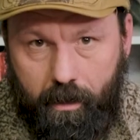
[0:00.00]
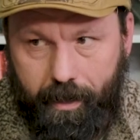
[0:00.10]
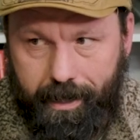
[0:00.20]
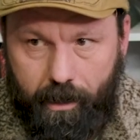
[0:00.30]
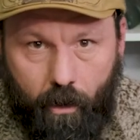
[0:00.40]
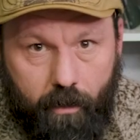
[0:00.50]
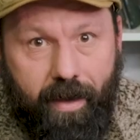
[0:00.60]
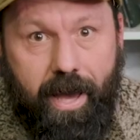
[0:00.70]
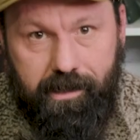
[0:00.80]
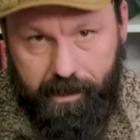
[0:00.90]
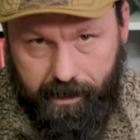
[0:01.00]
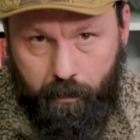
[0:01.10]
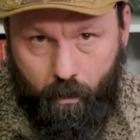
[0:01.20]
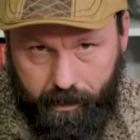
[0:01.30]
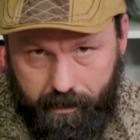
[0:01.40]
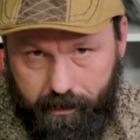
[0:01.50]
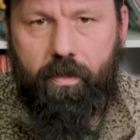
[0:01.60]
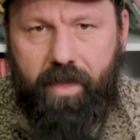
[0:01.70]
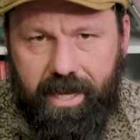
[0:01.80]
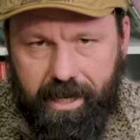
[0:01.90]
They need all the facts at this point. So
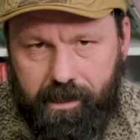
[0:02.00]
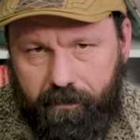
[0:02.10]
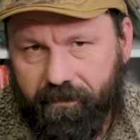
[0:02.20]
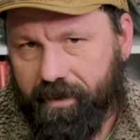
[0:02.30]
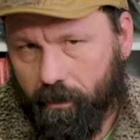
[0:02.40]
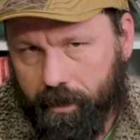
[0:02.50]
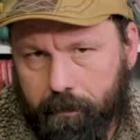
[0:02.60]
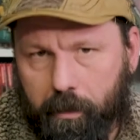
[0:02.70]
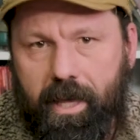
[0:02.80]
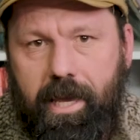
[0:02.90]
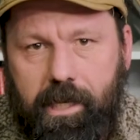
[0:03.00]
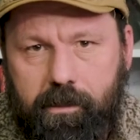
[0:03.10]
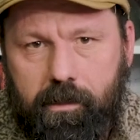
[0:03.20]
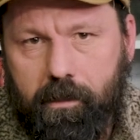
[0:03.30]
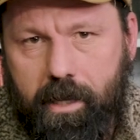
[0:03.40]
they get to fill in the blanks